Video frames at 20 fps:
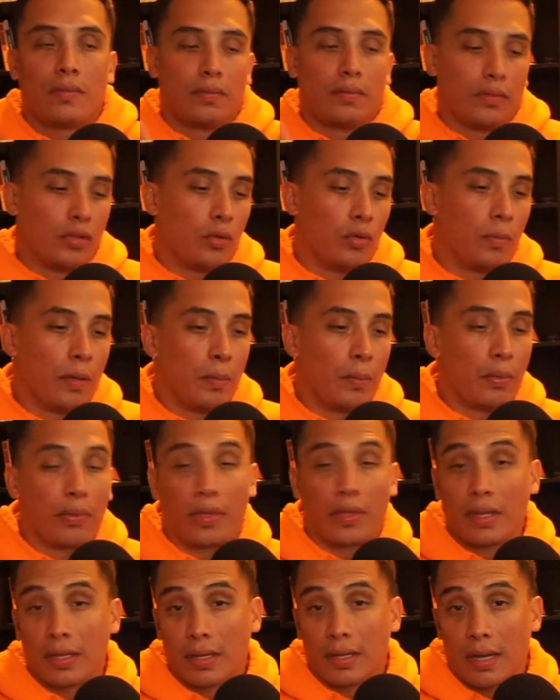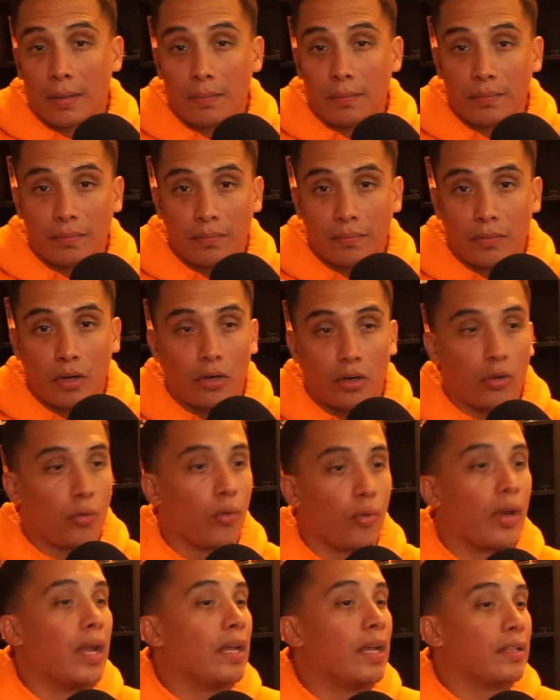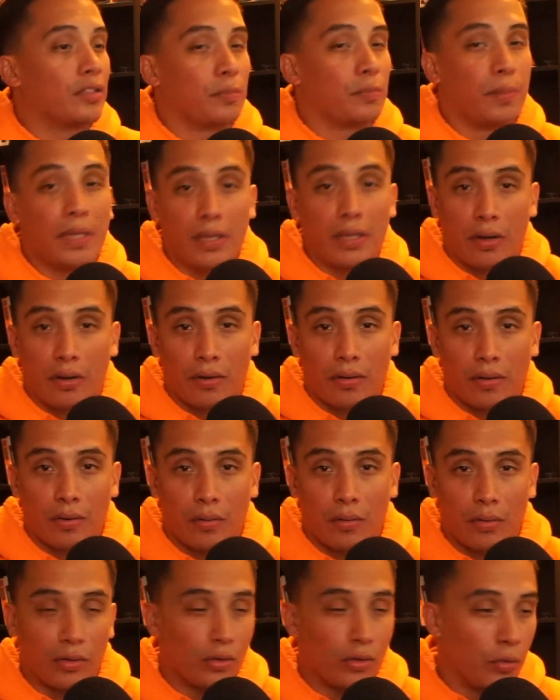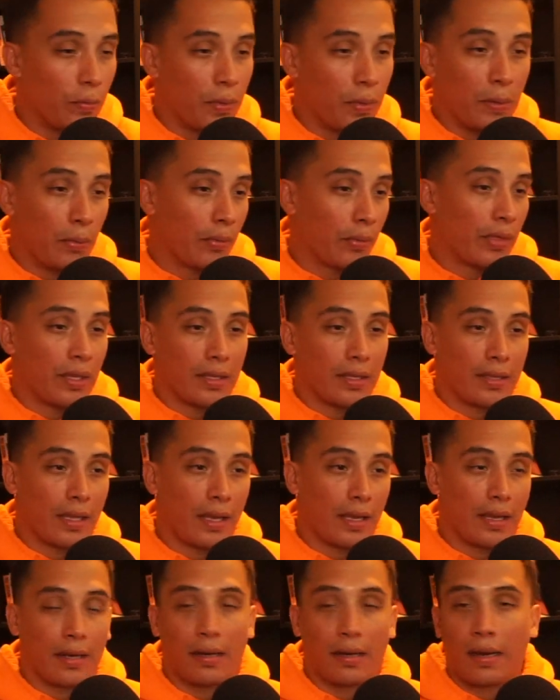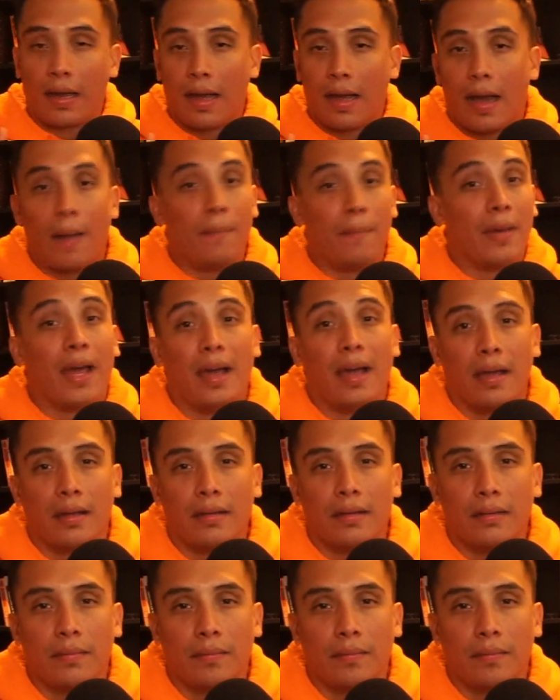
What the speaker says: Do people think I'm a great speaker, or do people think that I'm not?